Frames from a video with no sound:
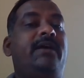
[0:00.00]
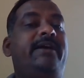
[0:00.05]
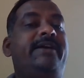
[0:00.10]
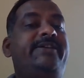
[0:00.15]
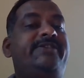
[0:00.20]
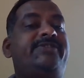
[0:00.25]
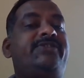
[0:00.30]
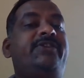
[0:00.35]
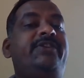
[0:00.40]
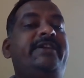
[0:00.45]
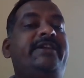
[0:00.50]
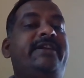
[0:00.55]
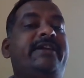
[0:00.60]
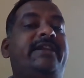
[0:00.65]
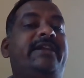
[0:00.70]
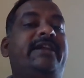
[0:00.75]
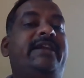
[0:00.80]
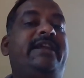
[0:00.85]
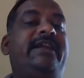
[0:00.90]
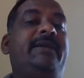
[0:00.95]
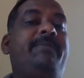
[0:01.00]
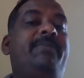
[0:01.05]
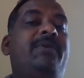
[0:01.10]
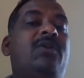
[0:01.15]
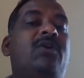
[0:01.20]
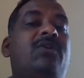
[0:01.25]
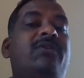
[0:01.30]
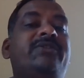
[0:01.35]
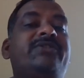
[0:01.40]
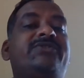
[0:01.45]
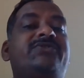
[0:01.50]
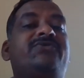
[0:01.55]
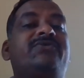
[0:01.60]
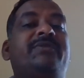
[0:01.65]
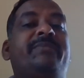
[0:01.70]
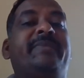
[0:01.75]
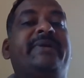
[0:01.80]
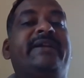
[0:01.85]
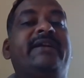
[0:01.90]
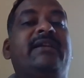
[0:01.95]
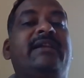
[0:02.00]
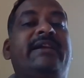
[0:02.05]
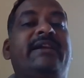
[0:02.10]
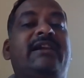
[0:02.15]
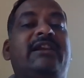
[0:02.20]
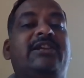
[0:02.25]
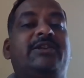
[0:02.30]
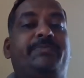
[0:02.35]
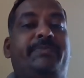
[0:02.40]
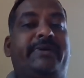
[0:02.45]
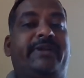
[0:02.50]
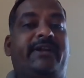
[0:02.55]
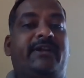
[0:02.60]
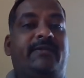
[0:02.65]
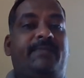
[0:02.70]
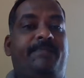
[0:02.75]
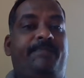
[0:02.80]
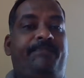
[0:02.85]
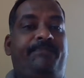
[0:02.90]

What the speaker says: Historically, he belongs to the Middle English period.